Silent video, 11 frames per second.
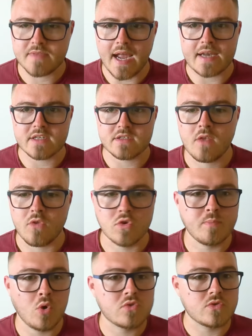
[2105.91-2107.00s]
And those
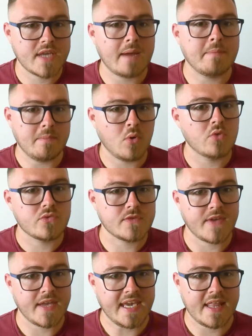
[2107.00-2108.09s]
portals can be portals
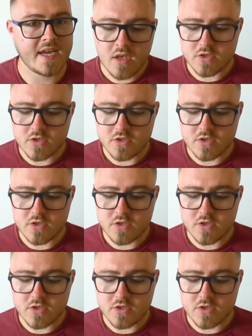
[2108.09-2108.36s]
for healing.